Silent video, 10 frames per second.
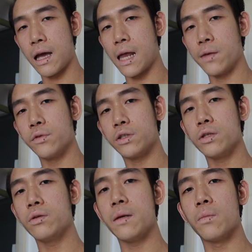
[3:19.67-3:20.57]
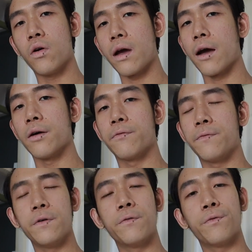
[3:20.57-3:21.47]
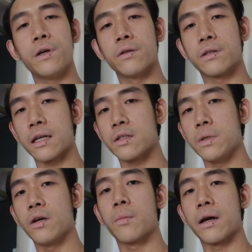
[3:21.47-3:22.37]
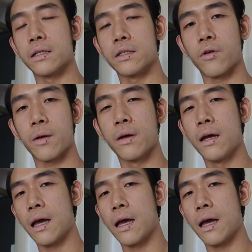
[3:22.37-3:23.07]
and if you still need more help, feel free to text me on my Instagram